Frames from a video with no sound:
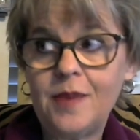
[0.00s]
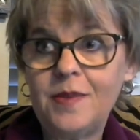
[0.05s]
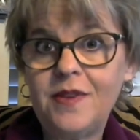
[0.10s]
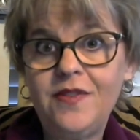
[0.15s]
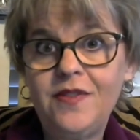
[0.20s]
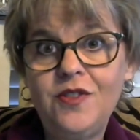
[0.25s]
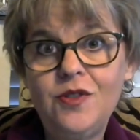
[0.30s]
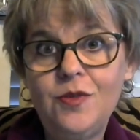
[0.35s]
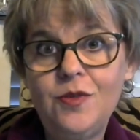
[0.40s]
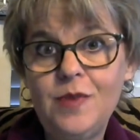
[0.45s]
If
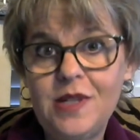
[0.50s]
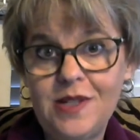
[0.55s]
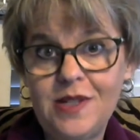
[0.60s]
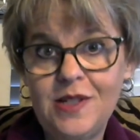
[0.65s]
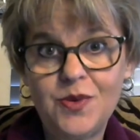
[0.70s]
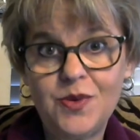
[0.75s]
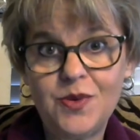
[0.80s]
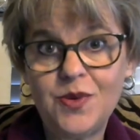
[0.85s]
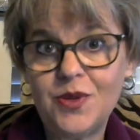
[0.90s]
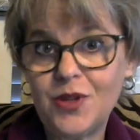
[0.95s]
you miss
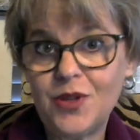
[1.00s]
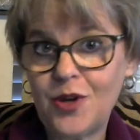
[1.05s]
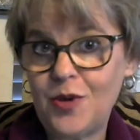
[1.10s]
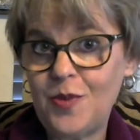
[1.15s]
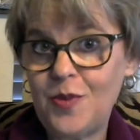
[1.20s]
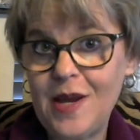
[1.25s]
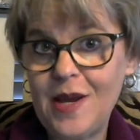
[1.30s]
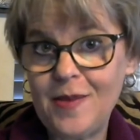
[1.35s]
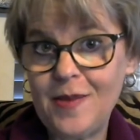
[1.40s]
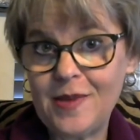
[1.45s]
school loan
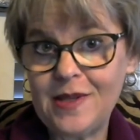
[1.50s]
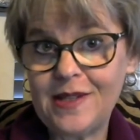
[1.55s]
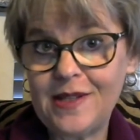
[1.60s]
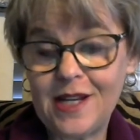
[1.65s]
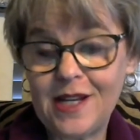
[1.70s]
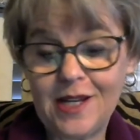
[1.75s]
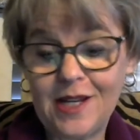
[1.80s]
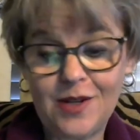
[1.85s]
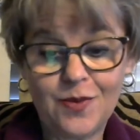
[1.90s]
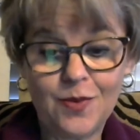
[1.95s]
payments, that
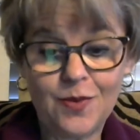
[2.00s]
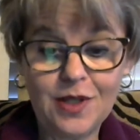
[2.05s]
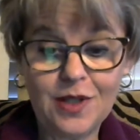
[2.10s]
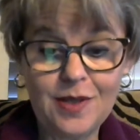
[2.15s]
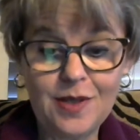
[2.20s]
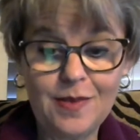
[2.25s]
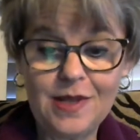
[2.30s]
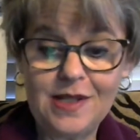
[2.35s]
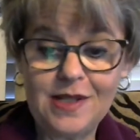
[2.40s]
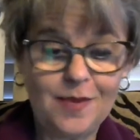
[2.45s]
can really
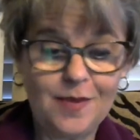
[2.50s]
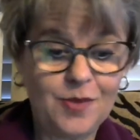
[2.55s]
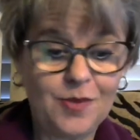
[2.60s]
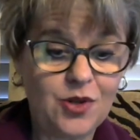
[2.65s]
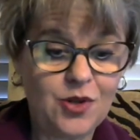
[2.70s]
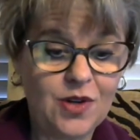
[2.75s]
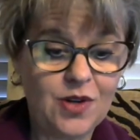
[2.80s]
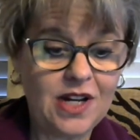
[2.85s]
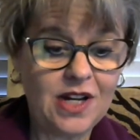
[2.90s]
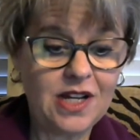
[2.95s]
mess up your
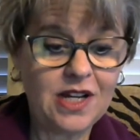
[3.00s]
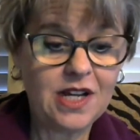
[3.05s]
credit.